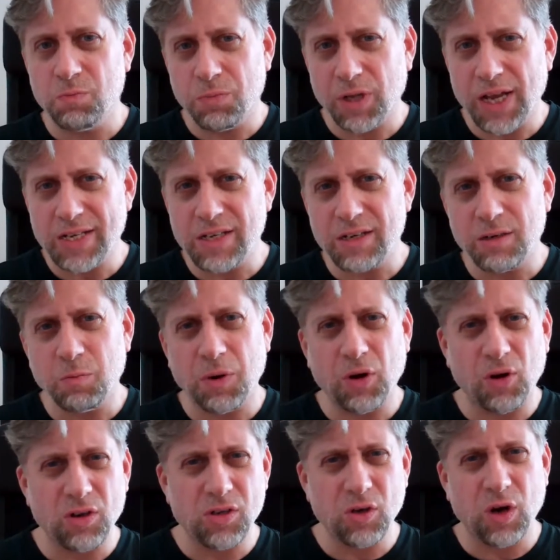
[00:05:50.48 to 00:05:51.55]
pleasant, but
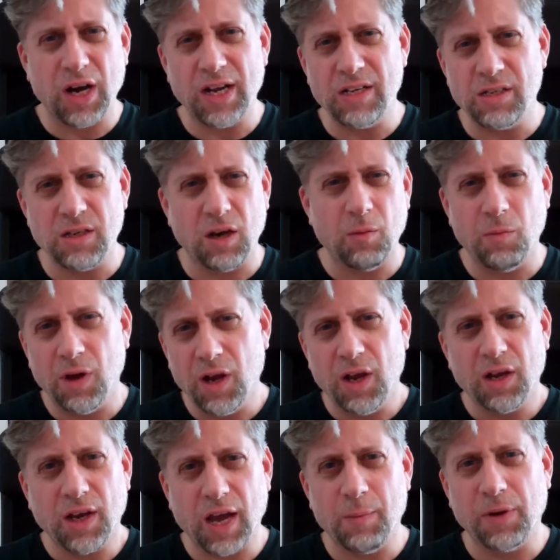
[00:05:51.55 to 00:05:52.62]
also had some
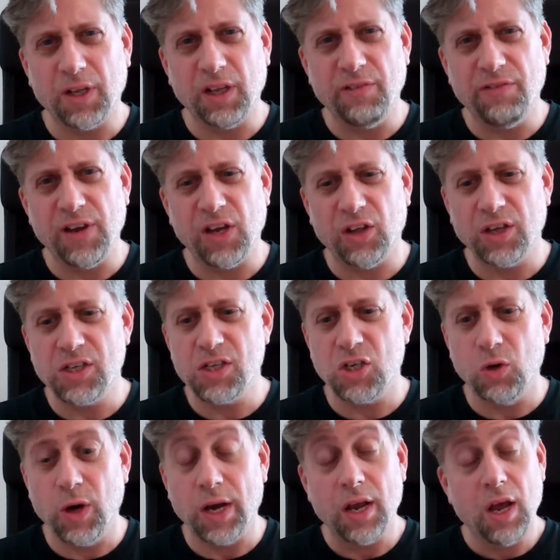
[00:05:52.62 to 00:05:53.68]
chemically feelings
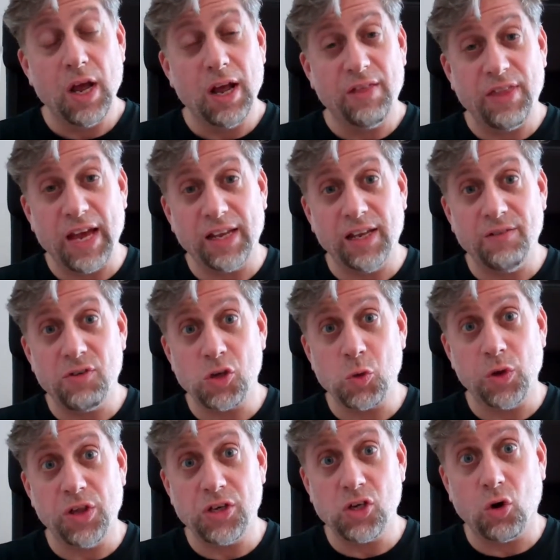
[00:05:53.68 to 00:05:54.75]
to it. That leaves us
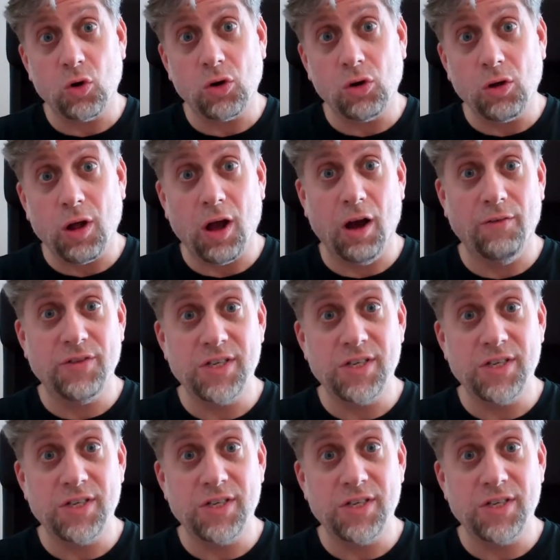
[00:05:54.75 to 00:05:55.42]
with a total of